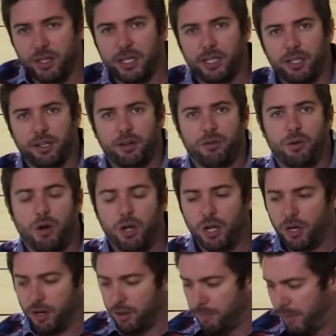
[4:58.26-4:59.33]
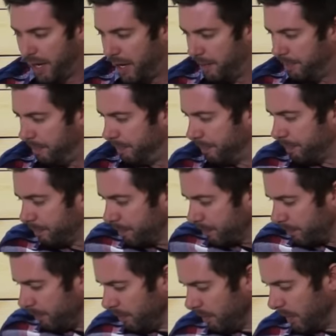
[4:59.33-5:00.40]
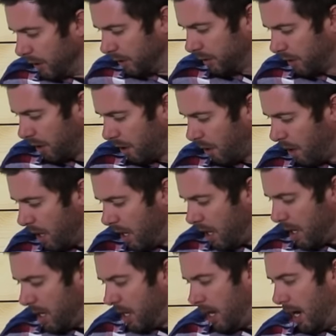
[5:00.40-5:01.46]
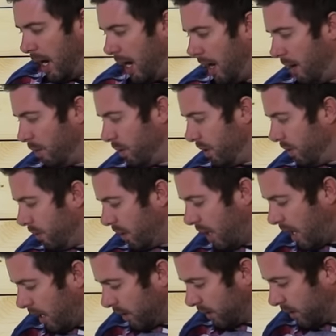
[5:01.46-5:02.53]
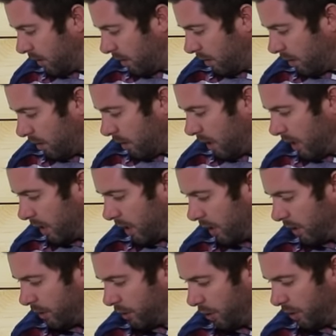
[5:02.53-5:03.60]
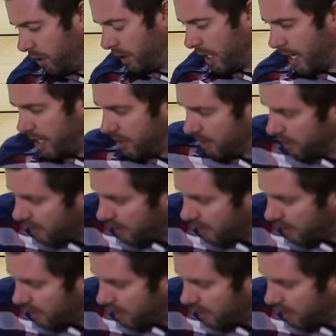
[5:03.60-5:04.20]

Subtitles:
like you're going to roll out of the bed. So we will also show you guys